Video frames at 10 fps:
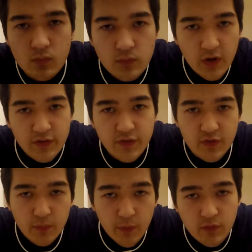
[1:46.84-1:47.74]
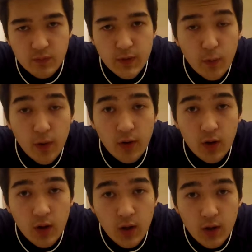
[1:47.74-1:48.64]
Now this is supposed to be where
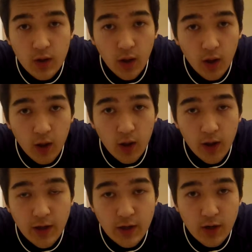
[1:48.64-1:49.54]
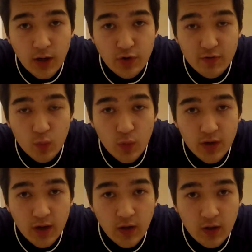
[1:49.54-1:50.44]
uh, Hannah and I drive to
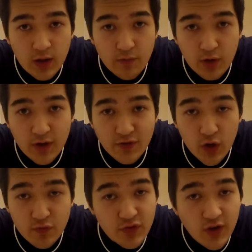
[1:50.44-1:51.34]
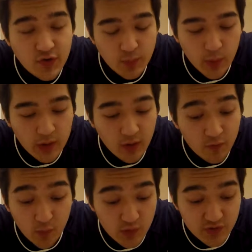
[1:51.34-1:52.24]
work and have a nice conversation, but
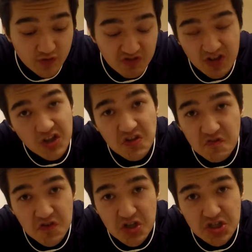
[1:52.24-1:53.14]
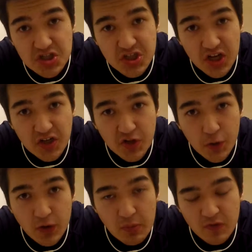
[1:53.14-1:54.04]
unfortunately, the footage decided to
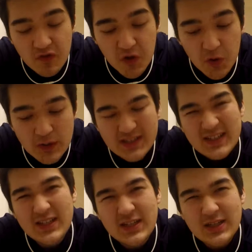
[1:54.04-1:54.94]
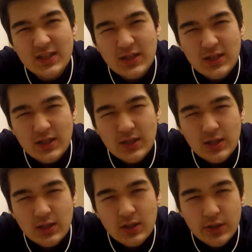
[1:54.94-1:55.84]
corrupt, so
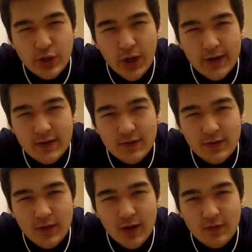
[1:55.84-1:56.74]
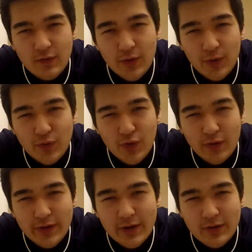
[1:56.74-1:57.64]
you're not gonna see that, so
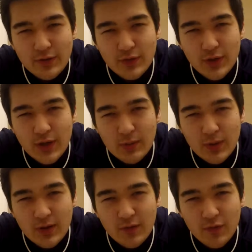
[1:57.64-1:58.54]
sorry, Hannah. You can't be in the